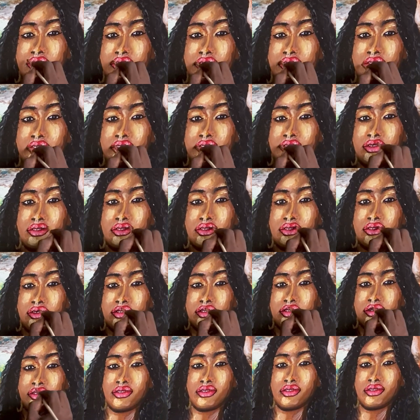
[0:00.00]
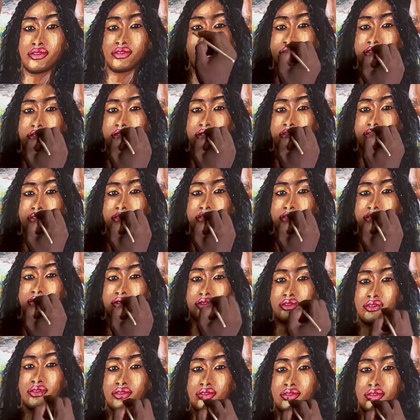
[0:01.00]
just tried to make it pop
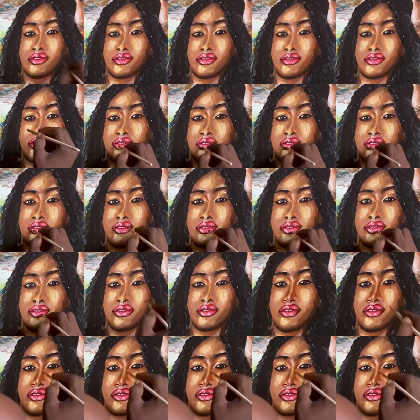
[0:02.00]
out. And